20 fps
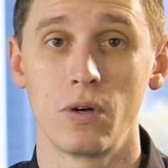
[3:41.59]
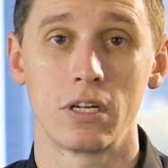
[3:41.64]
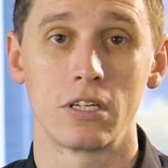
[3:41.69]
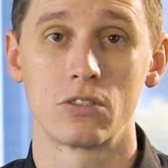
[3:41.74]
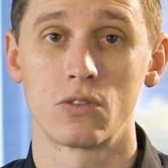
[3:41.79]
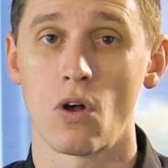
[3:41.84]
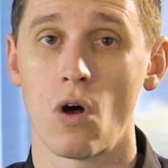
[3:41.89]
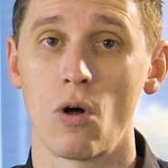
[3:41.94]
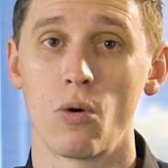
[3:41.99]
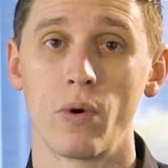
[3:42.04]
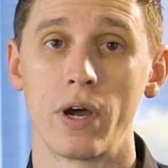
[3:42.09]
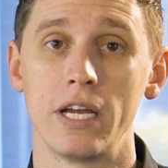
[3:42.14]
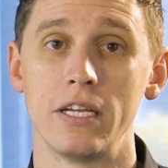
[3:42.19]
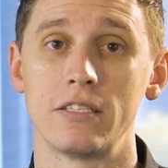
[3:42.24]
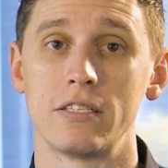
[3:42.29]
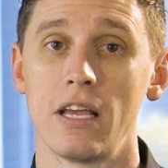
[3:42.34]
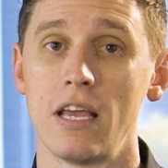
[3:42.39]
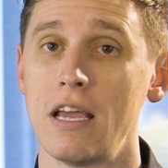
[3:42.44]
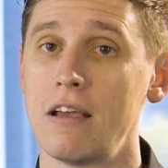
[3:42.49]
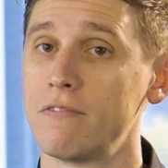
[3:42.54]
And as
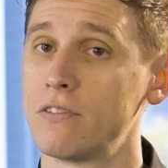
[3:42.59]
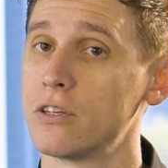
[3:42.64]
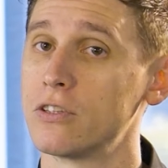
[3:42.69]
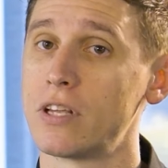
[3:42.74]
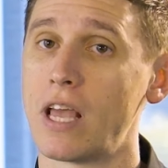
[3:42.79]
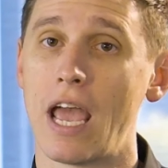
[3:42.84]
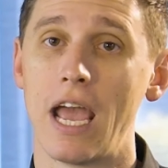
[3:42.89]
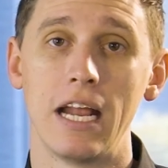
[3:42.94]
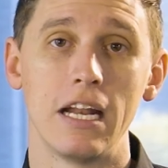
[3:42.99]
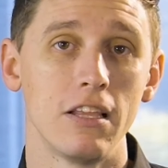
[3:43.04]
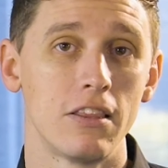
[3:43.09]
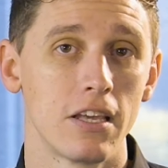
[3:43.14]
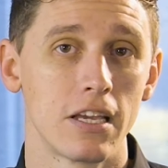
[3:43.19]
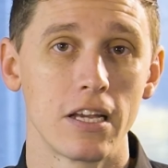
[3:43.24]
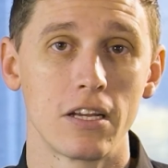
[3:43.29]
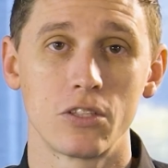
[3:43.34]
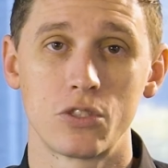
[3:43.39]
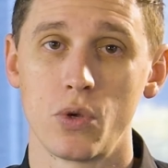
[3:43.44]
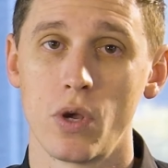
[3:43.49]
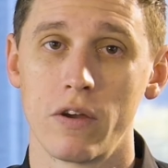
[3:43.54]
always, if there's
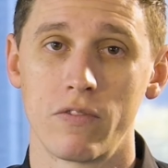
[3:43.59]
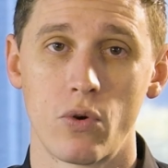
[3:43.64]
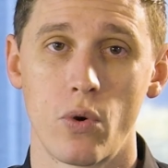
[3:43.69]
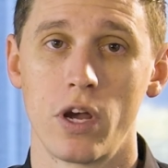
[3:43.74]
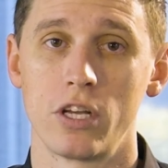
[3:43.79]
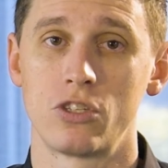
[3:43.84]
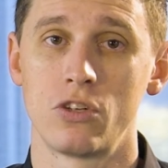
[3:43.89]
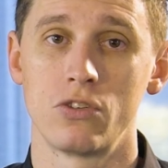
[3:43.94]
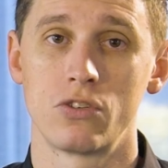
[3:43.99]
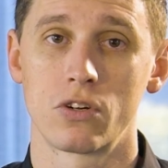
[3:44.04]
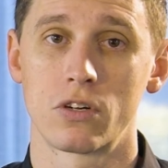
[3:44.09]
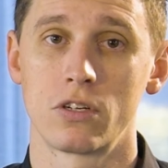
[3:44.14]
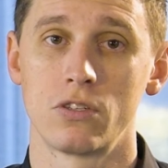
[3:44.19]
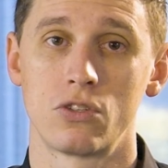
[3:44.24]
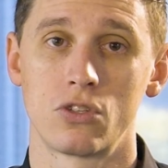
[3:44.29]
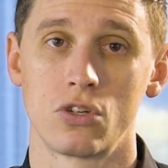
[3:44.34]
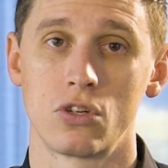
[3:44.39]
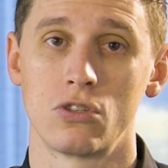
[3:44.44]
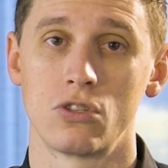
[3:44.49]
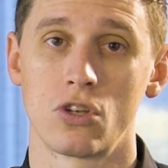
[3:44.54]
anything else you have questions or
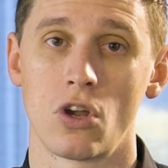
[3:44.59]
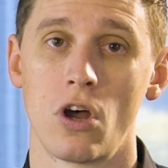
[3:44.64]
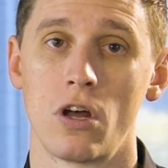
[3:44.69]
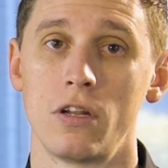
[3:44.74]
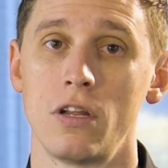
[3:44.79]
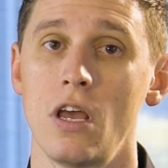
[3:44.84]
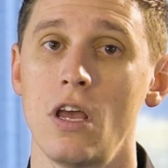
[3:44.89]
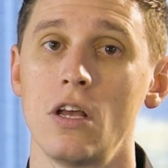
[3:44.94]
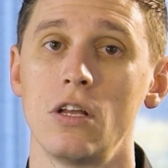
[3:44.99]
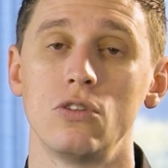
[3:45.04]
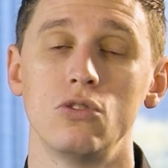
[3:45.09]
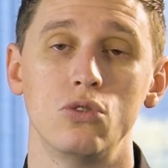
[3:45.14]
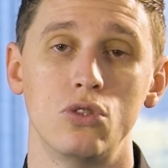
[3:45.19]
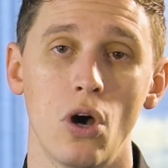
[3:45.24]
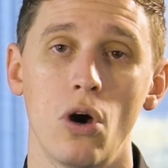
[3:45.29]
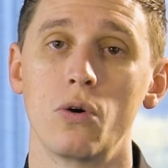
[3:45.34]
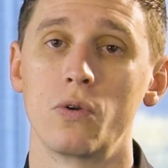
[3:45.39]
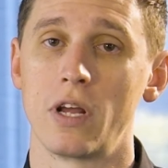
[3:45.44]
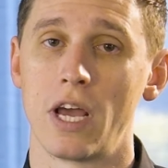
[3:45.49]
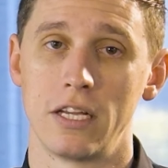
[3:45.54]
concerns on,
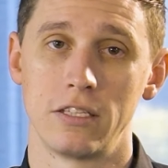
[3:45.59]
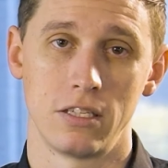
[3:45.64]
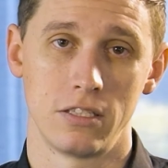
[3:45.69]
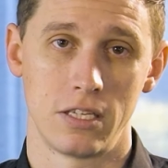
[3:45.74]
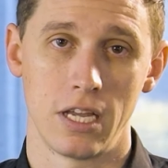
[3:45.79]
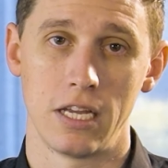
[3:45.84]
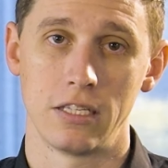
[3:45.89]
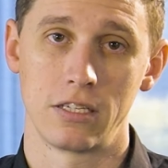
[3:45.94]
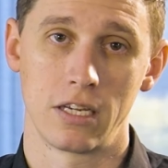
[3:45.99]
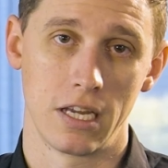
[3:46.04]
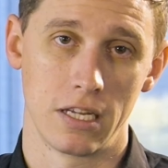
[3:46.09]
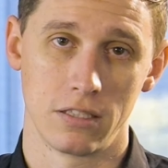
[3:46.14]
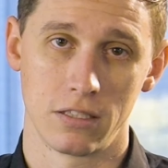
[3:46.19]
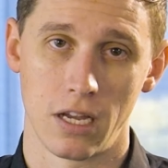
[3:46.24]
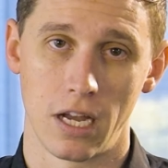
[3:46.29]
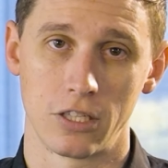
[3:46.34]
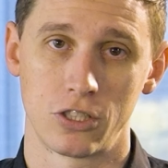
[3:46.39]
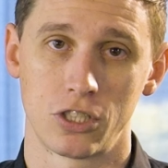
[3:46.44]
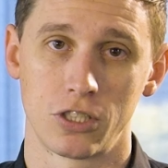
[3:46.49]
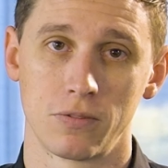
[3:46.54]
don't hesitate to get in
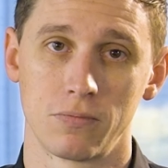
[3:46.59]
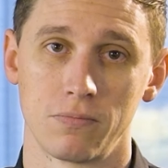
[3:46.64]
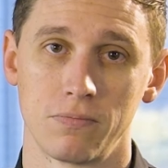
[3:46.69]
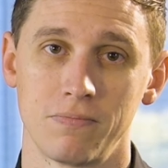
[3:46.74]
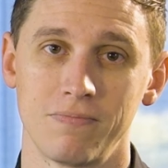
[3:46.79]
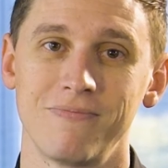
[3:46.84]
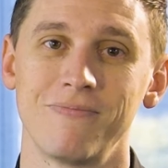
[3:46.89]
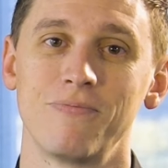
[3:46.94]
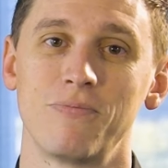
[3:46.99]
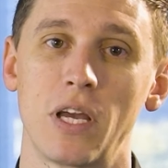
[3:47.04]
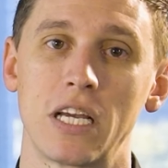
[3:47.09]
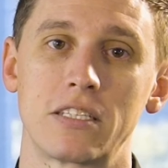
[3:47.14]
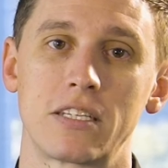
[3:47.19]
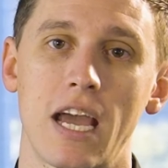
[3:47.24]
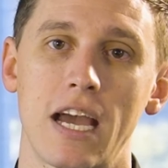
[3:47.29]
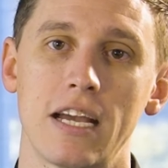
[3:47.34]
touch. Thanks,